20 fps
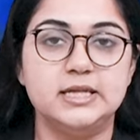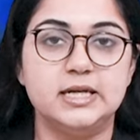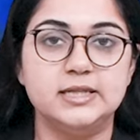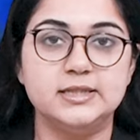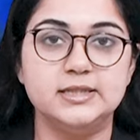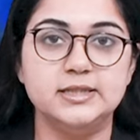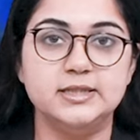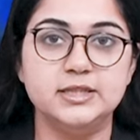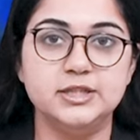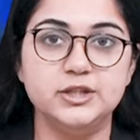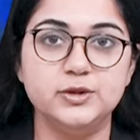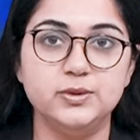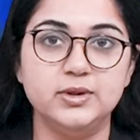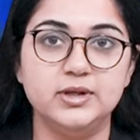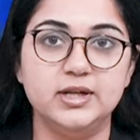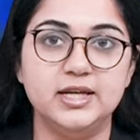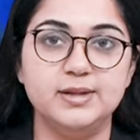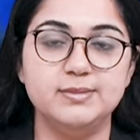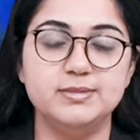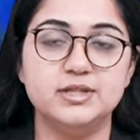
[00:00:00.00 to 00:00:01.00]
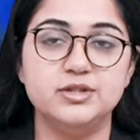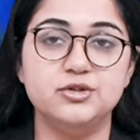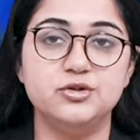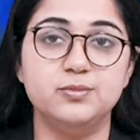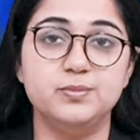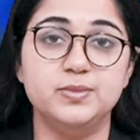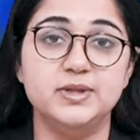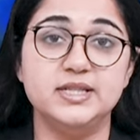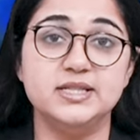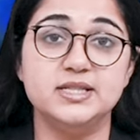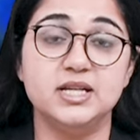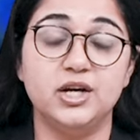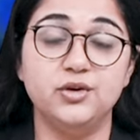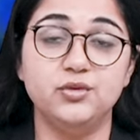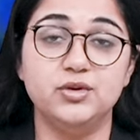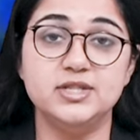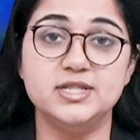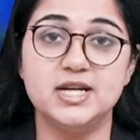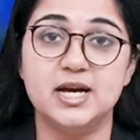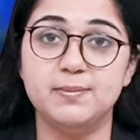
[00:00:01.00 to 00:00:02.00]
Tata Institute claims its Rs.
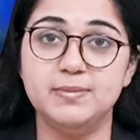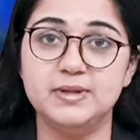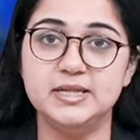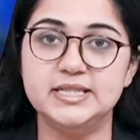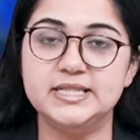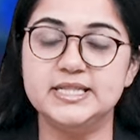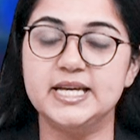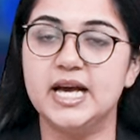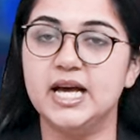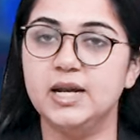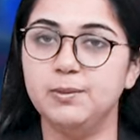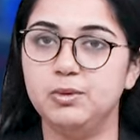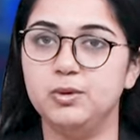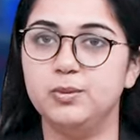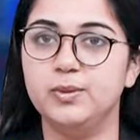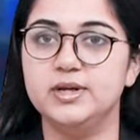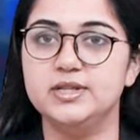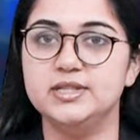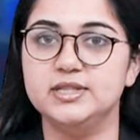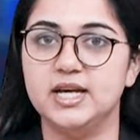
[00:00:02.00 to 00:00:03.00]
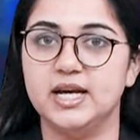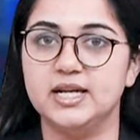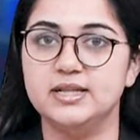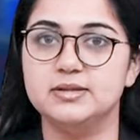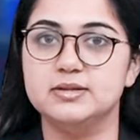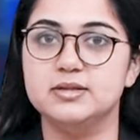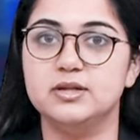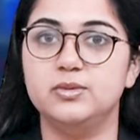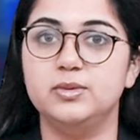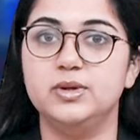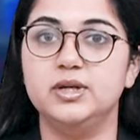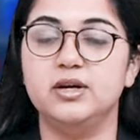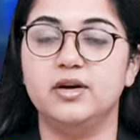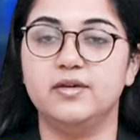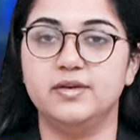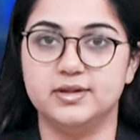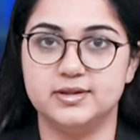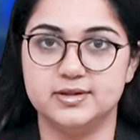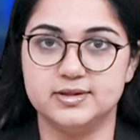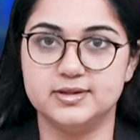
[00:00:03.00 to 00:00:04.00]
100 tablet can prevent cancer
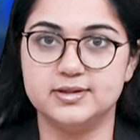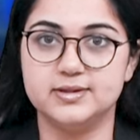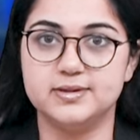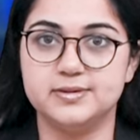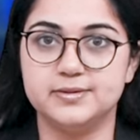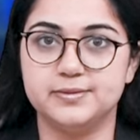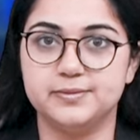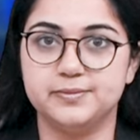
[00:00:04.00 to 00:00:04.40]
recurrence.